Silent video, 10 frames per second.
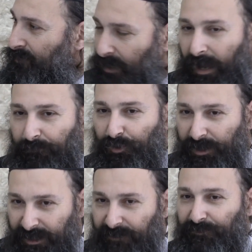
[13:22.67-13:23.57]
I'm going
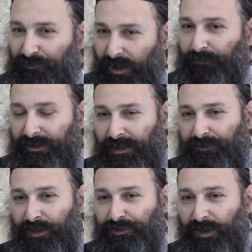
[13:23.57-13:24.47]
to give the rabbi
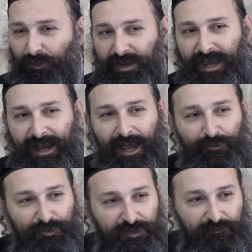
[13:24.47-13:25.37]
$10,000. I want to hang
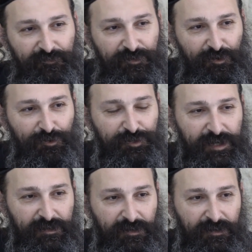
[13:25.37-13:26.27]
out with him for the whole
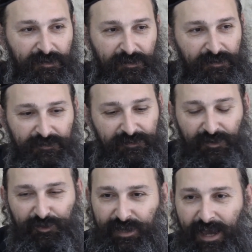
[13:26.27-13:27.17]
day.
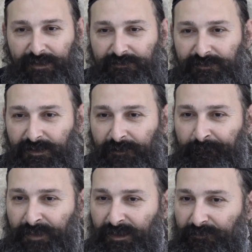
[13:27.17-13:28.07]
No, you can't.
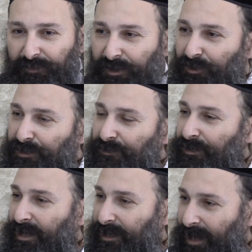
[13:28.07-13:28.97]
Because
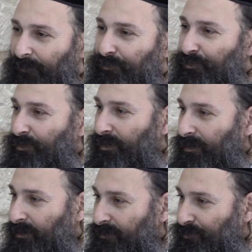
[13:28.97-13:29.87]
when I come to
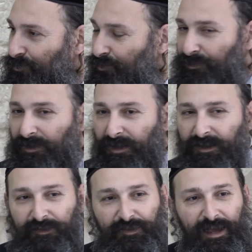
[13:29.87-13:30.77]
a tour,
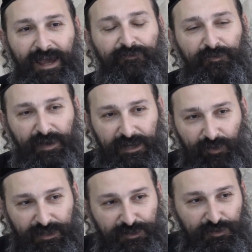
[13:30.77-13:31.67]
everybody
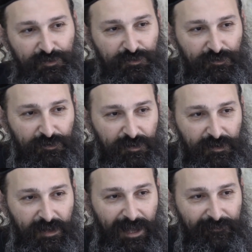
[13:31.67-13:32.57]
wants to
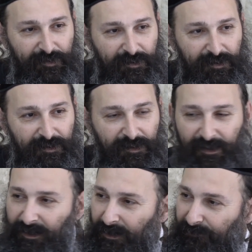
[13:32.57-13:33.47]
have
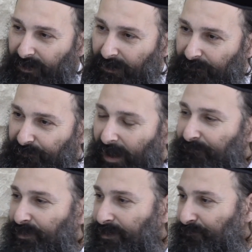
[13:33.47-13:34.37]
a
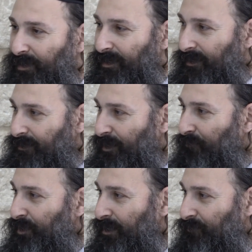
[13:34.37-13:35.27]
5-minute meeting, a
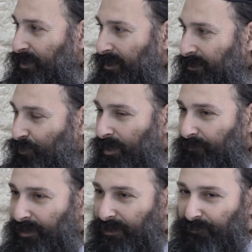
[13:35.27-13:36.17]
10-minute meeting,
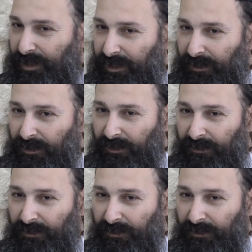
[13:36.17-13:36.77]
20-minute meeting.